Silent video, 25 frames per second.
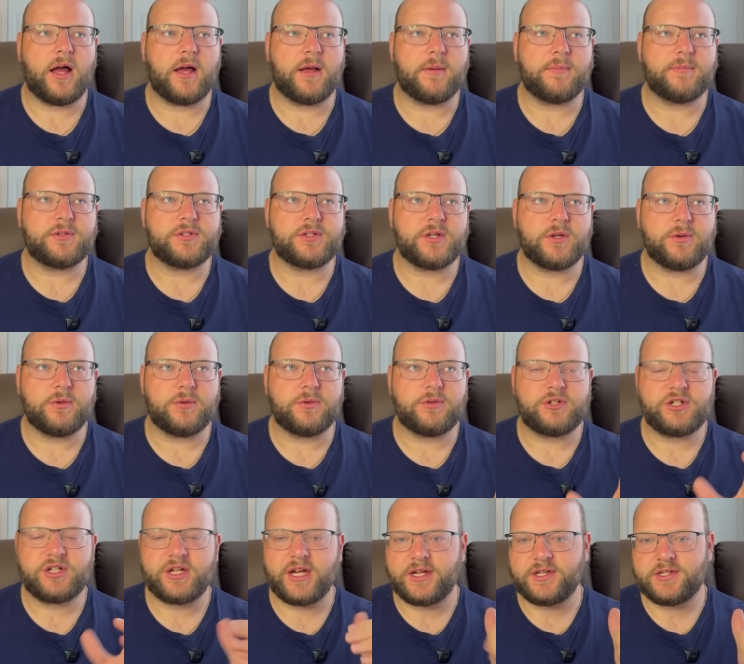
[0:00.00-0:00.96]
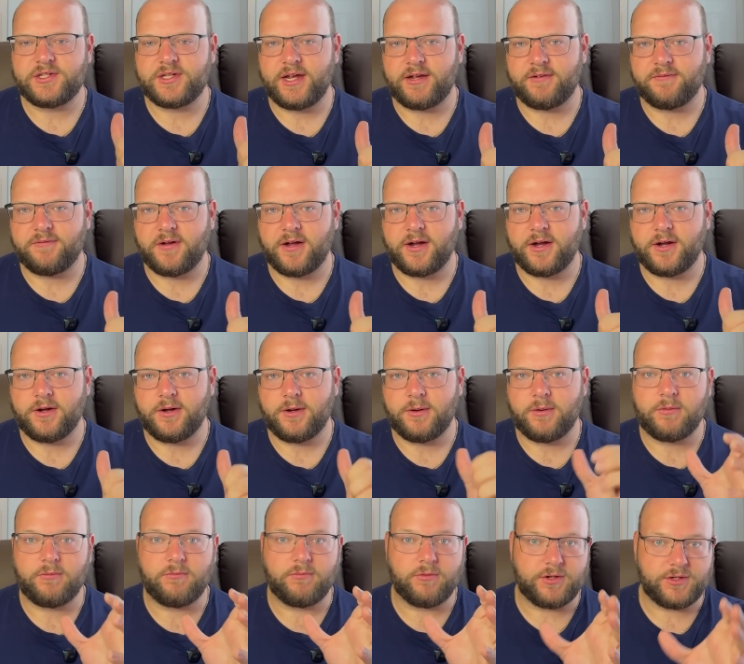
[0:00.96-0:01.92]
so Chase Sapphire
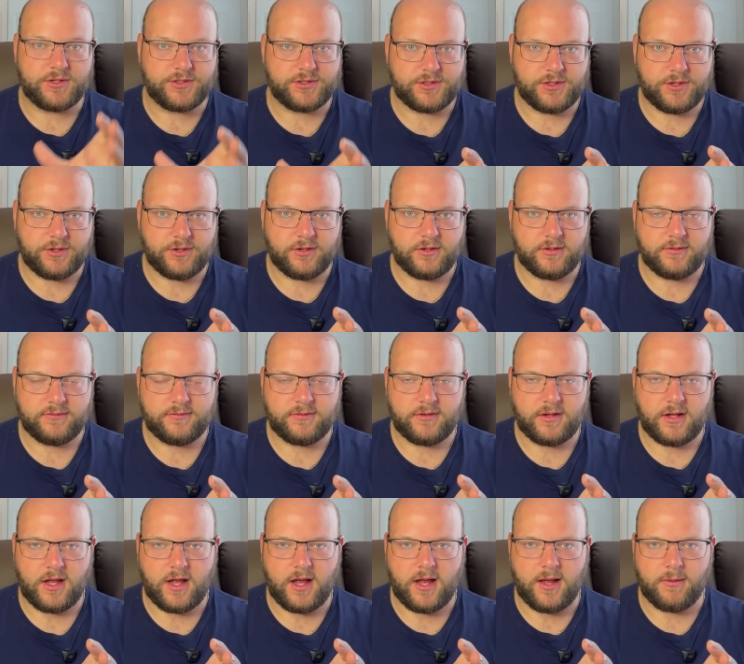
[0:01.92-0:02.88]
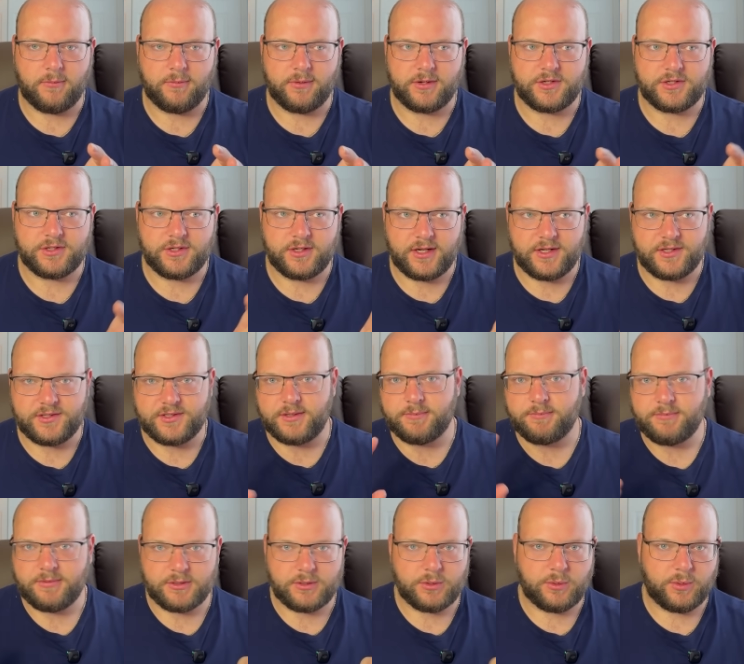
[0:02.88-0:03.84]
Reserve, which is in
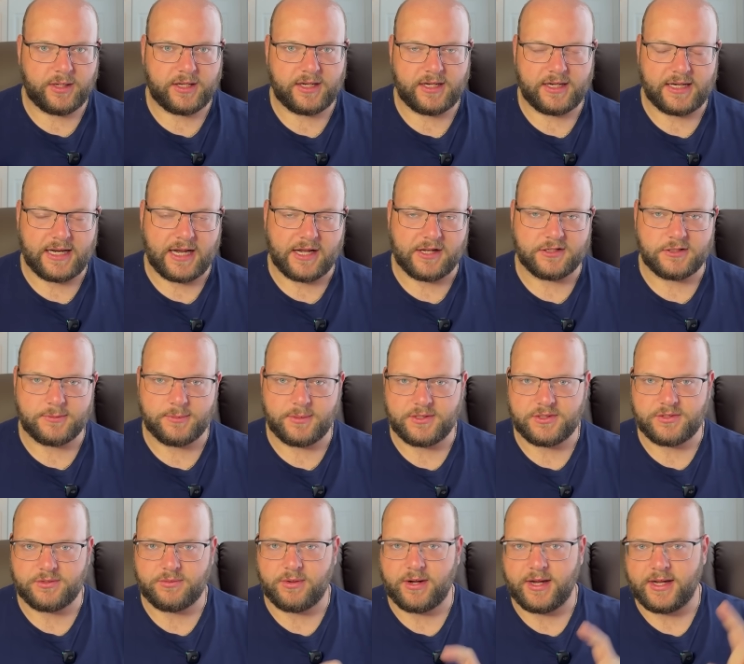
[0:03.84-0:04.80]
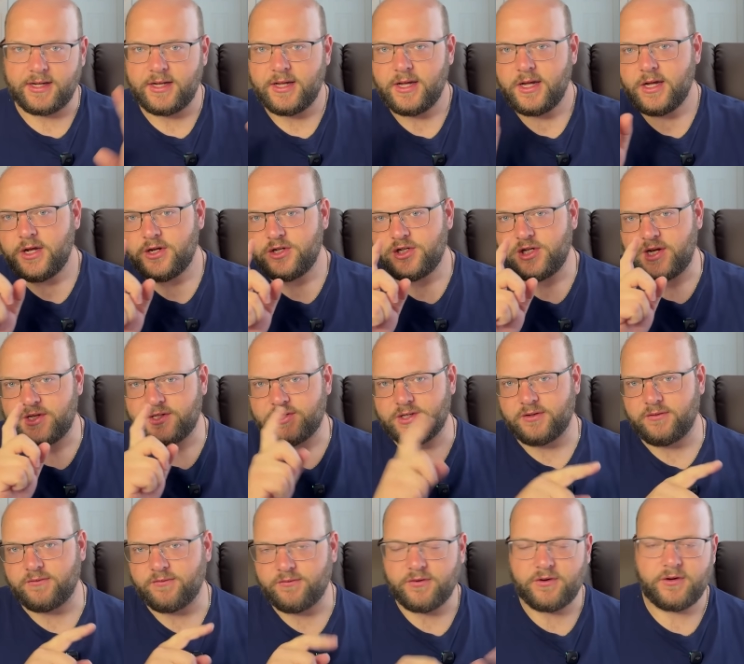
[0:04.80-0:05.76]
between announcements, right? Chase
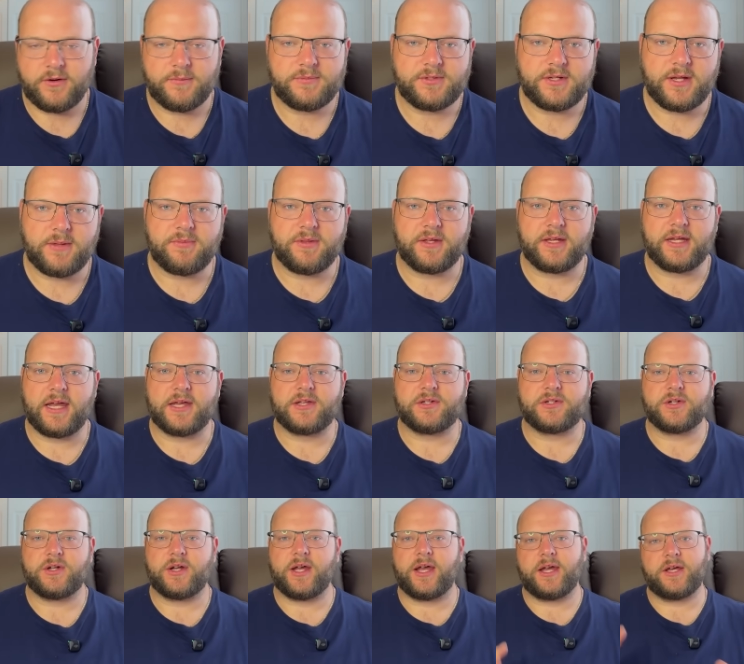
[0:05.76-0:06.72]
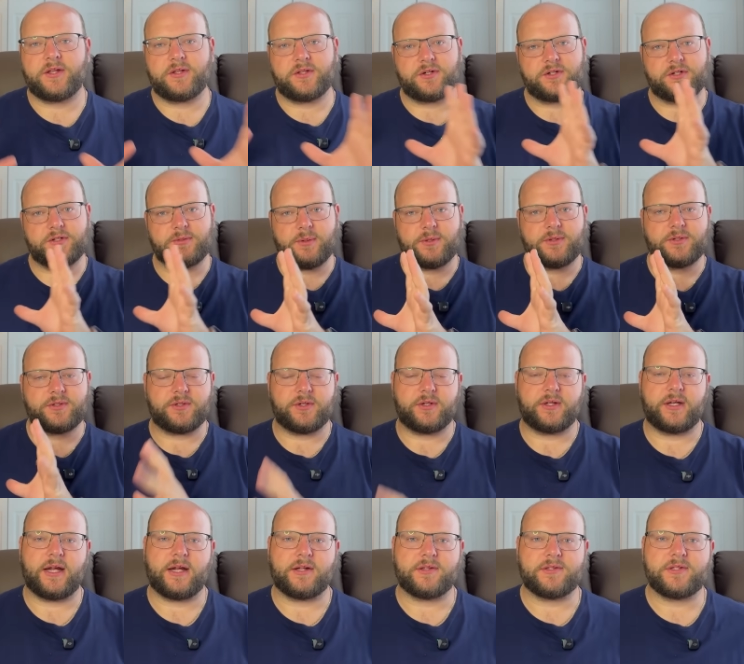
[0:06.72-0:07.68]
confirmed something yesterday and they're supposed to
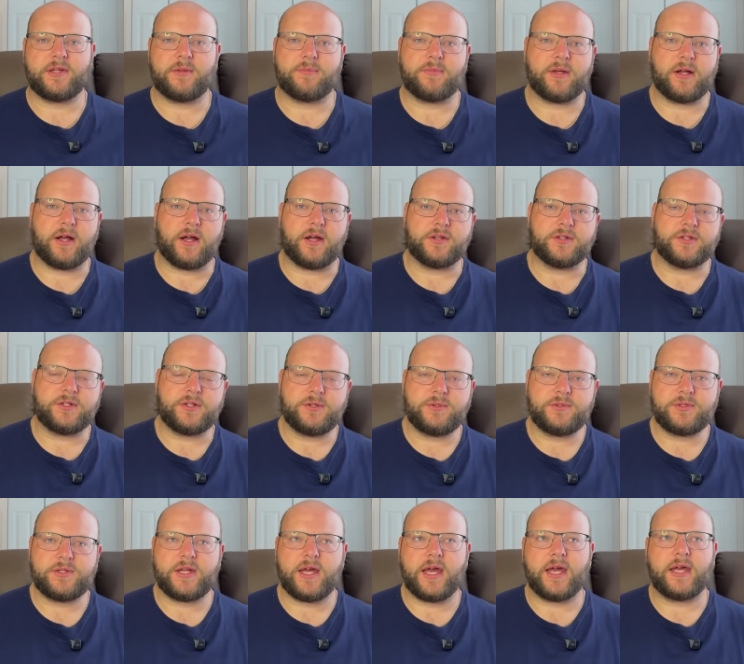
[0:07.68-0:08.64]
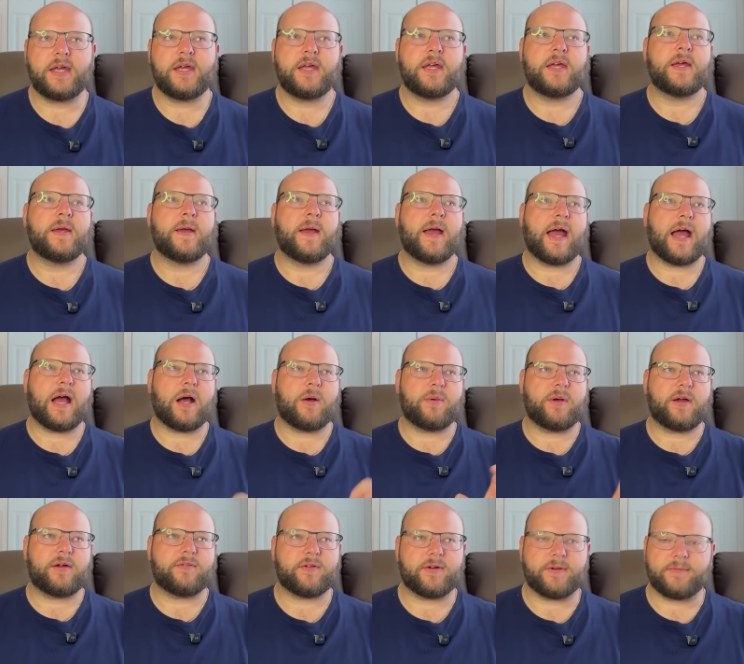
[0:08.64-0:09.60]
announce something on Tuesday.
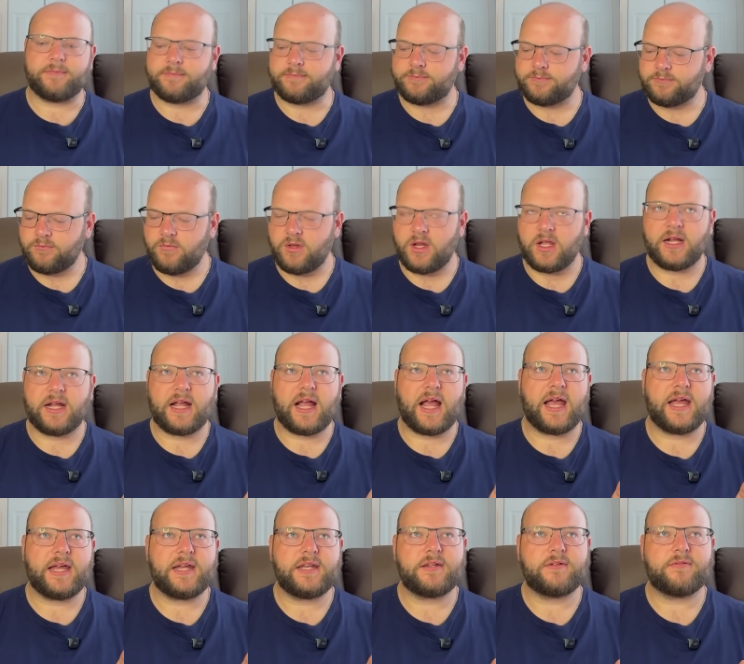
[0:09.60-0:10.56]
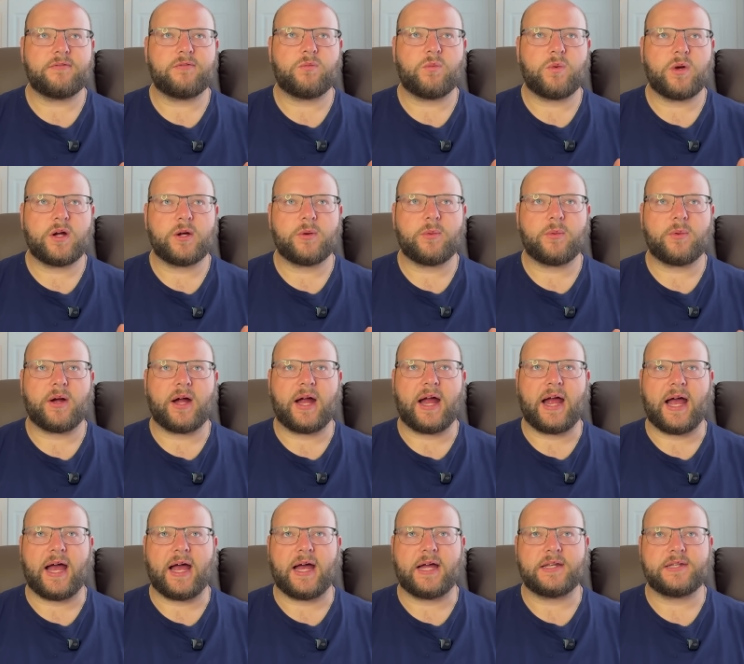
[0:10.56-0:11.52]
However, kind of where we're
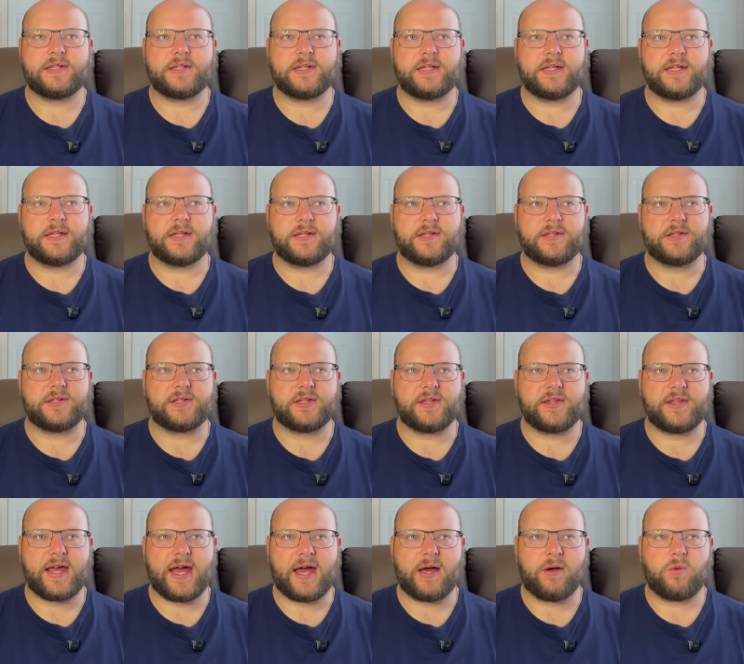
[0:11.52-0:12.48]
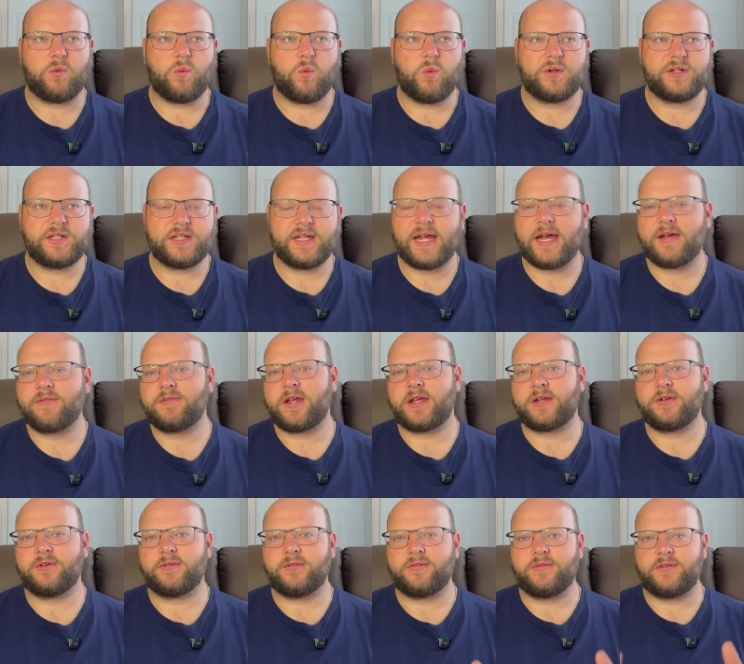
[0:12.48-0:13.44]
at is that did have an
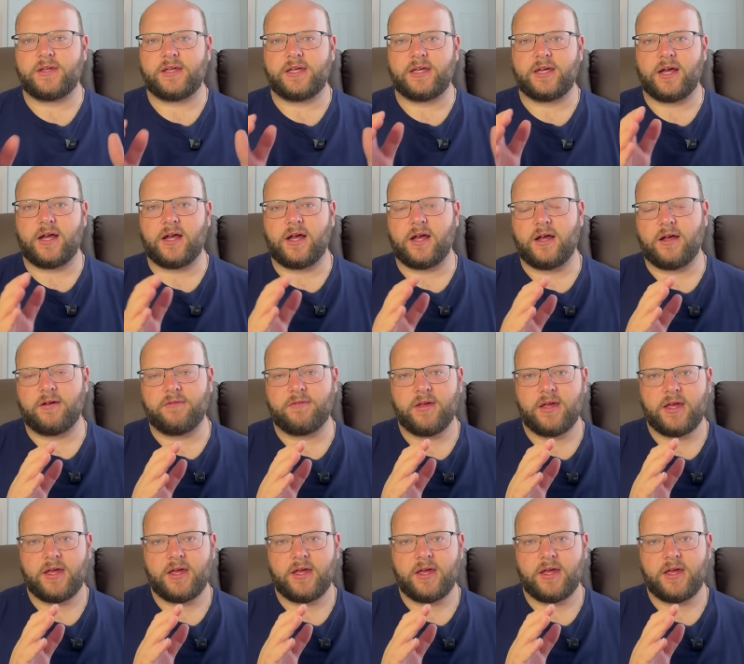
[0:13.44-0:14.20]
annual fee of